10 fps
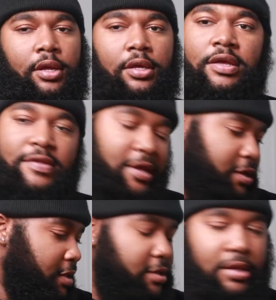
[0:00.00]
He
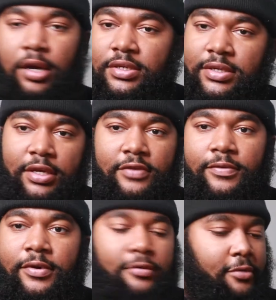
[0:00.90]
said, "Dark skins
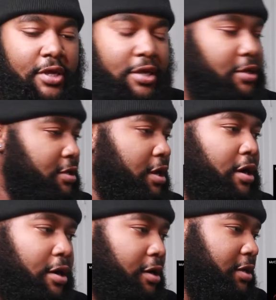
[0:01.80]
for the win." Y'all
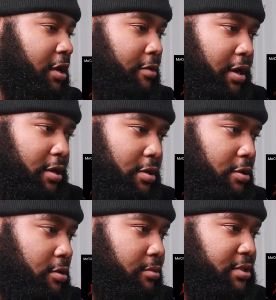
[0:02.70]
heard that, right? You
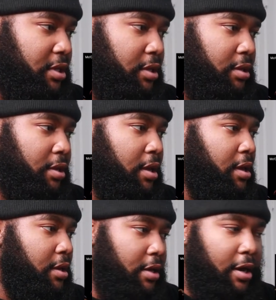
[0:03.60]
know what I'm saying?
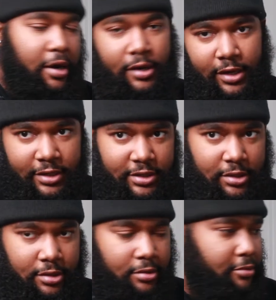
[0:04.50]
Y'all heard that
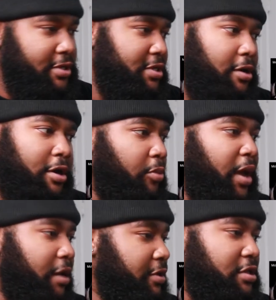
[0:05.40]
shit. We just gonna go
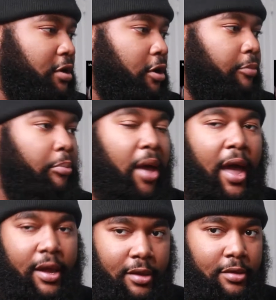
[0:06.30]
back. We just gonna go
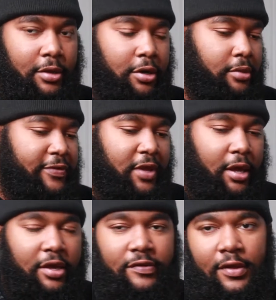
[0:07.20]
back. You know what I'm
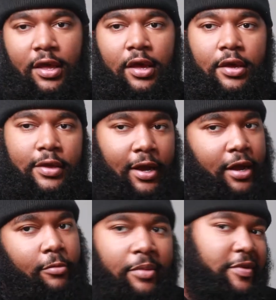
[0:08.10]
saying? Cause y'all
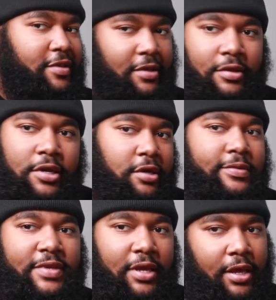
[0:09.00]
gotta represent. You know what I'm
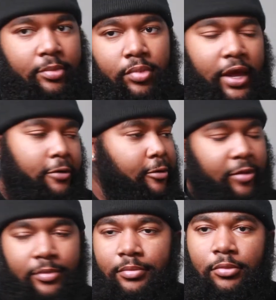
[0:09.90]
saying? Black
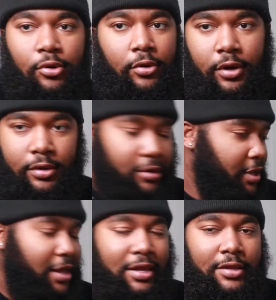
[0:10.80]
women more than
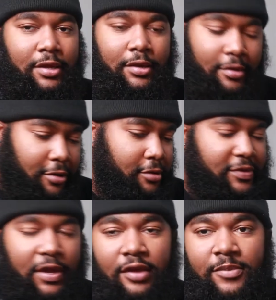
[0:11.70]
anything. You know what I'm
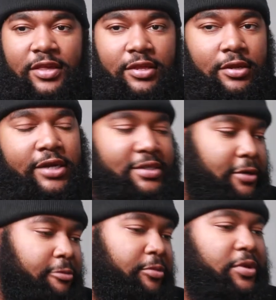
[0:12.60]
saying? Especially dark
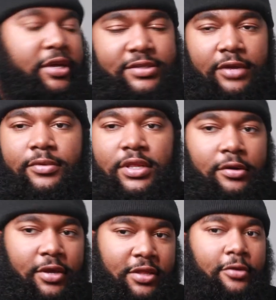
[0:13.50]
skinned women because they really
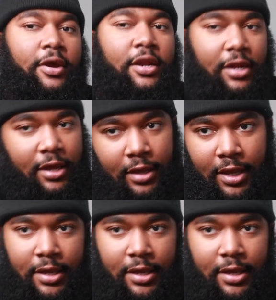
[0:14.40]
don't get the credit they